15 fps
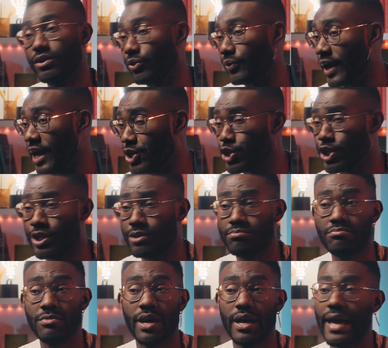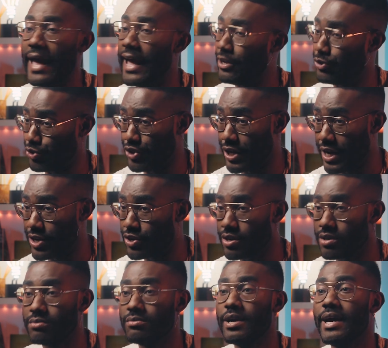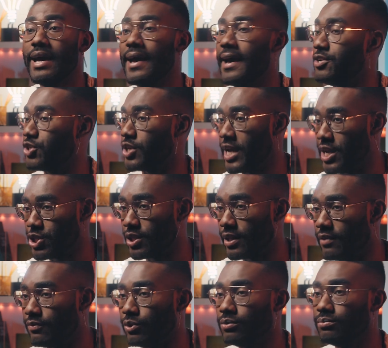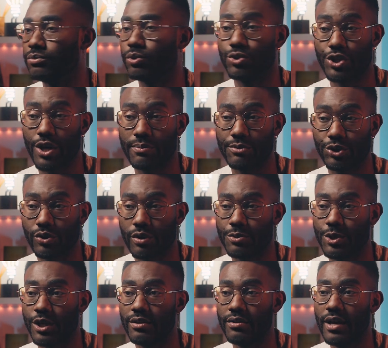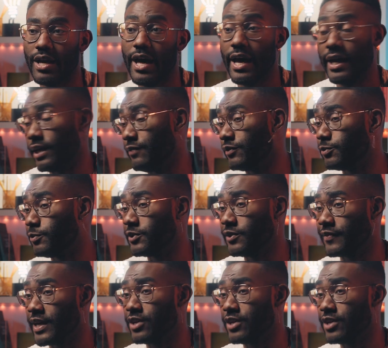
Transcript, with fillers: location, age or gender, education level or job description, and even specific